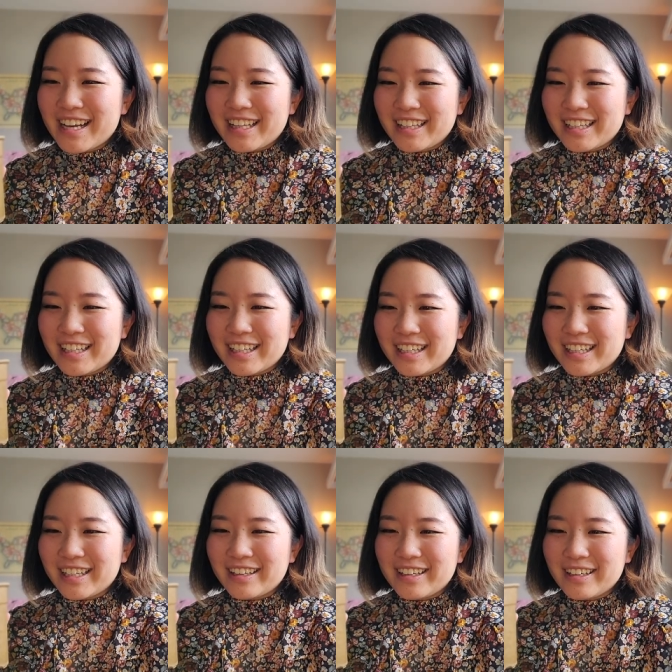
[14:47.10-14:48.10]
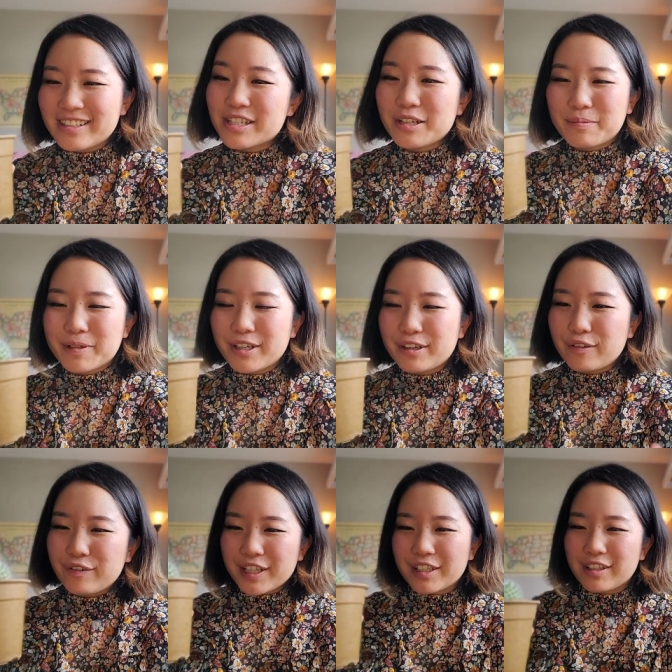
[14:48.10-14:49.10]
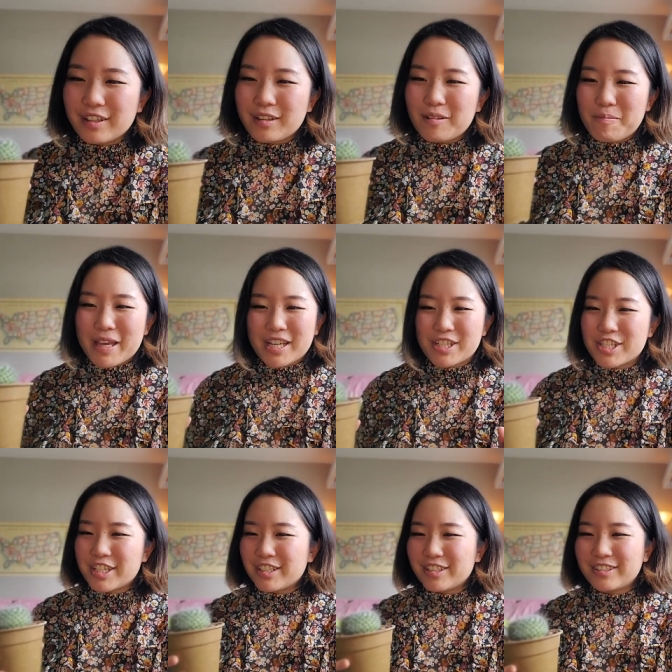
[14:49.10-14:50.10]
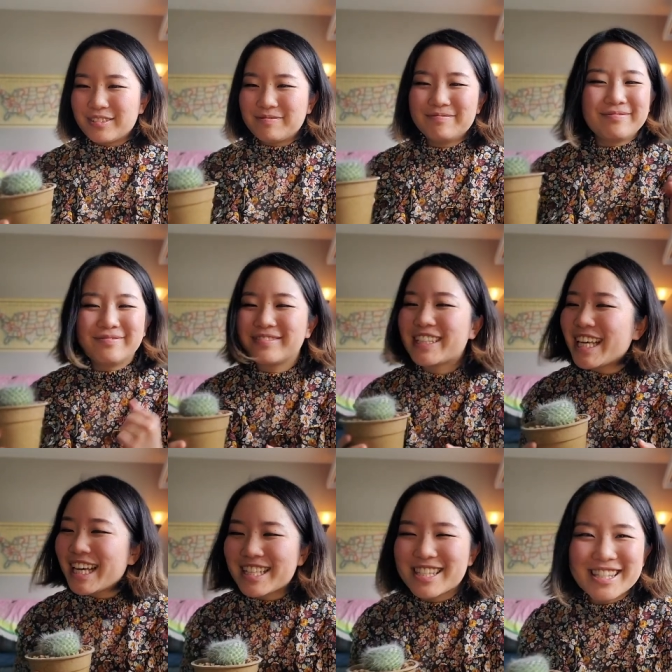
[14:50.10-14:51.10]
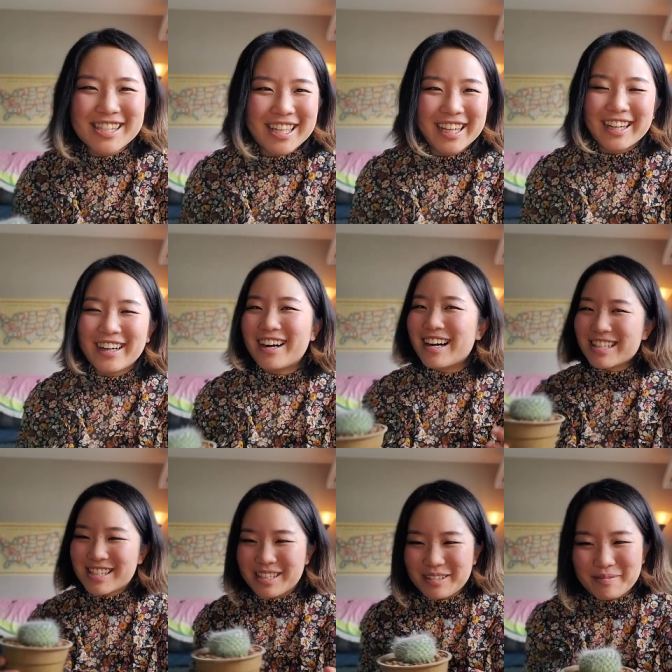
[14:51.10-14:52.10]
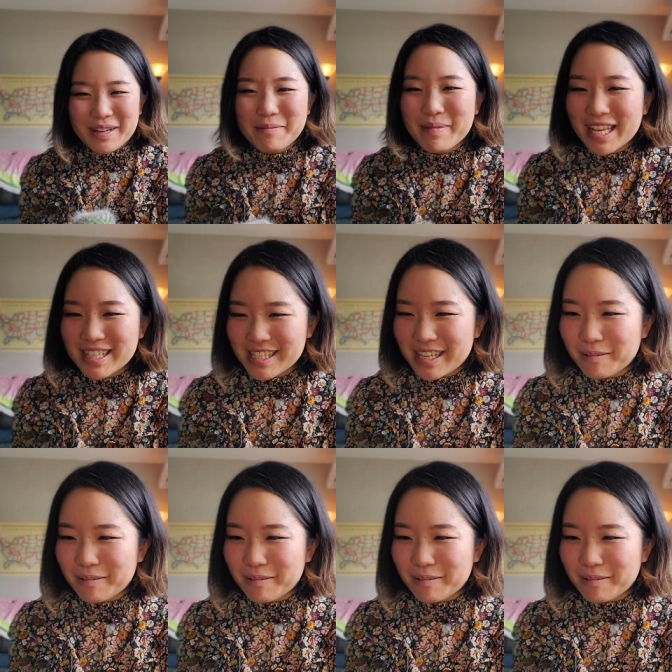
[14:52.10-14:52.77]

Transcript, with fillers: the dobro, fiddle, banjo, mm, yes, awesome, amazing,